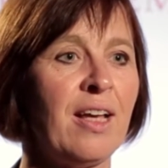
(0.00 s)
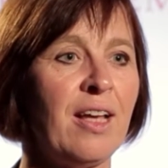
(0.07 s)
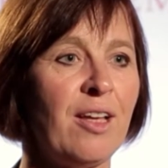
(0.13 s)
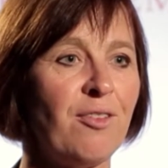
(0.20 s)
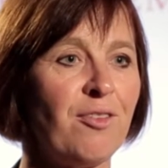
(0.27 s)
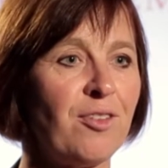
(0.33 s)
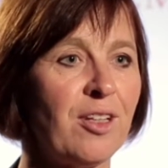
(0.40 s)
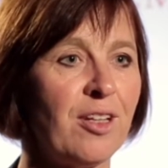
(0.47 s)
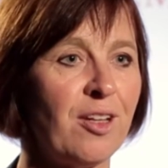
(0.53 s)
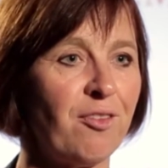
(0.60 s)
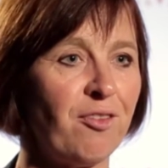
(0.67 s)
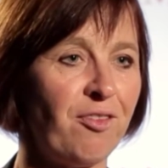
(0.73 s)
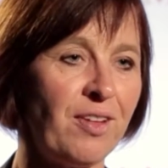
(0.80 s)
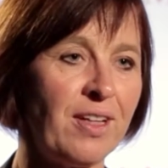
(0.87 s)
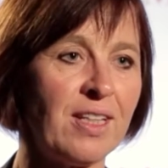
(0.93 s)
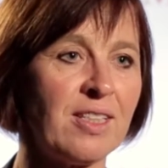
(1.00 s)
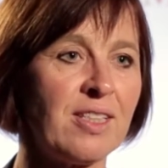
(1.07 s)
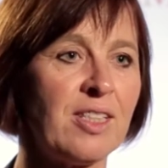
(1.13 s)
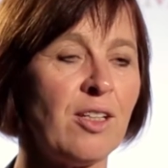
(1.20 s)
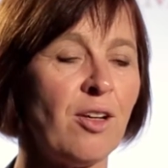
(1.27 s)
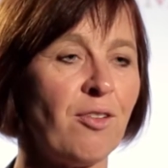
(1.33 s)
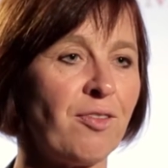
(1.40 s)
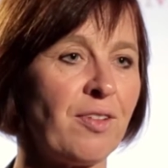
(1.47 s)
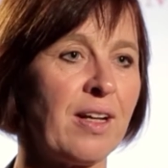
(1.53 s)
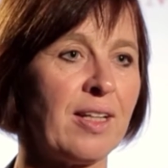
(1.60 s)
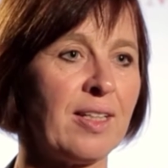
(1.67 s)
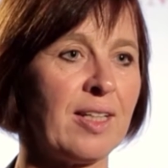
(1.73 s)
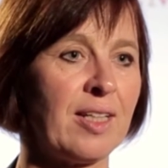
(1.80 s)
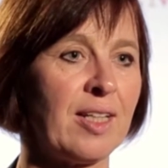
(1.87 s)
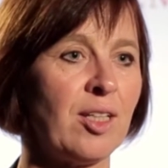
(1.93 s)
if the efficacy of
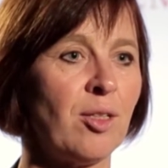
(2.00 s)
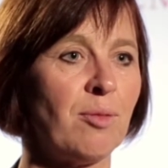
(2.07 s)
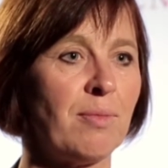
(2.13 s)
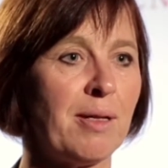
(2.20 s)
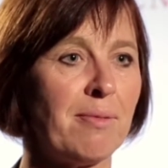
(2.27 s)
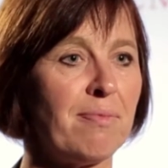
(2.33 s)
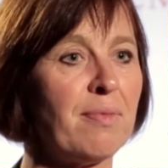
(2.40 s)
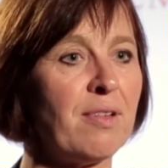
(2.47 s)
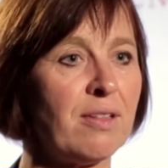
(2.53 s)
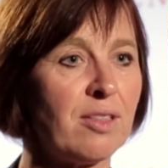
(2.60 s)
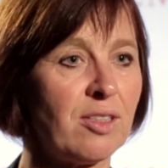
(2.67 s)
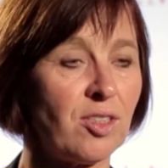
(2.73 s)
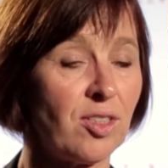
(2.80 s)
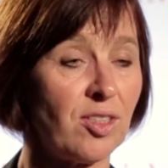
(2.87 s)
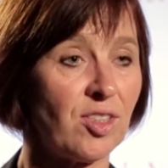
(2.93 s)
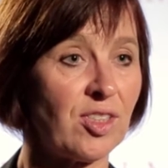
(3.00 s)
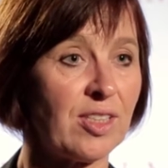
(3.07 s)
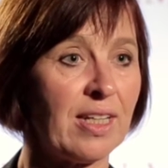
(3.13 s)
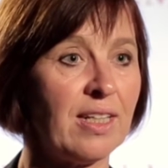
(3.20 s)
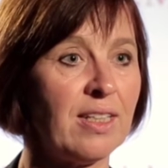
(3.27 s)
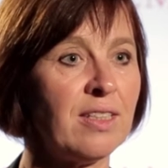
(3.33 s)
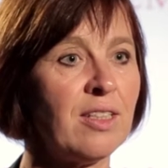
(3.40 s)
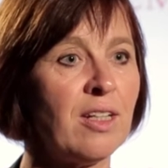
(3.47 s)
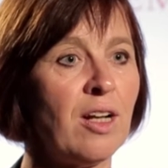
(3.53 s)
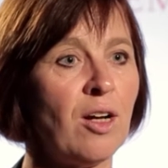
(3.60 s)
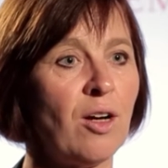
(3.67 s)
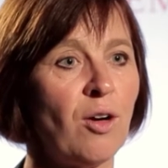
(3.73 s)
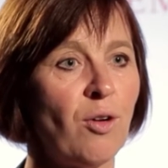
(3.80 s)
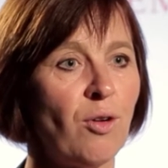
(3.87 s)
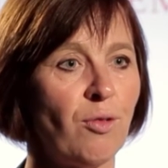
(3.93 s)
canakinumab sustained
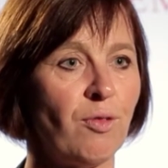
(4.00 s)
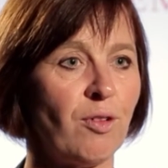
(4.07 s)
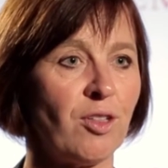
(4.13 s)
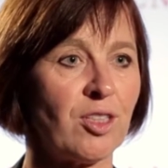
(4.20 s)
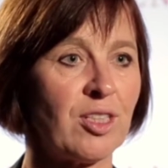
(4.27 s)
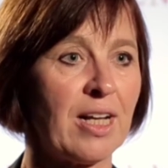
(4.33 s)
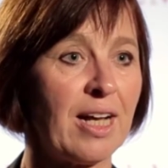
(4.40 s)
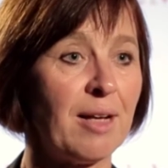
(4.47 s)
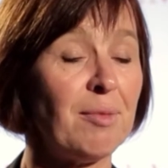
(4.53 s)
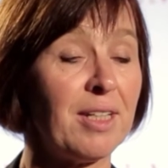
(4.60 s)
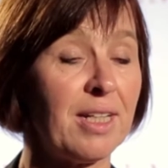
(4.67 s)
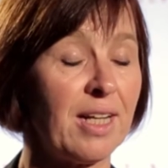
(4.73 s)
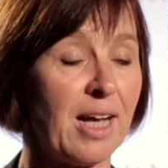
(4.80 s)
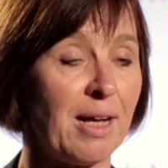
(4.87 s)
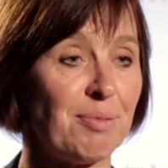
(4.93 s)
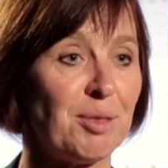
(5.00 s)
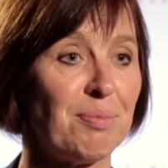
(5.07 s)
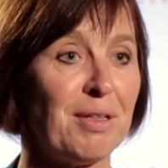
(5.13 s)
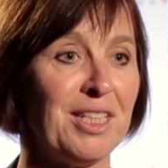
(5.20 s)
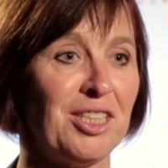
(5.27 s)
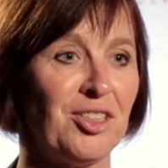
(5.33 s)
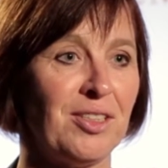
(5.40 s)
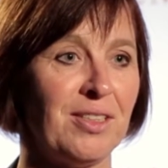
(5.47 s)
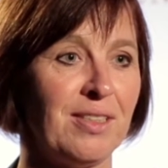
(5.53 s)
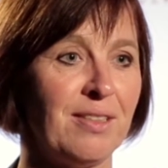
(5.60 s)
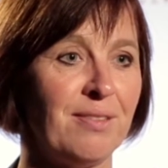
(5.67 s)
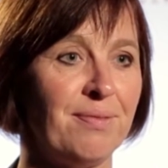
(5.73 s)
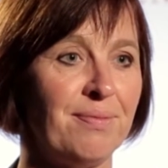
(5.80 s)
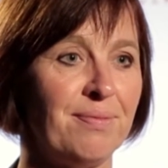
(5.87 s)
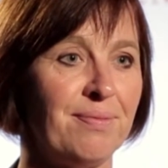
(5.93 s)
over time in the CAPS patients.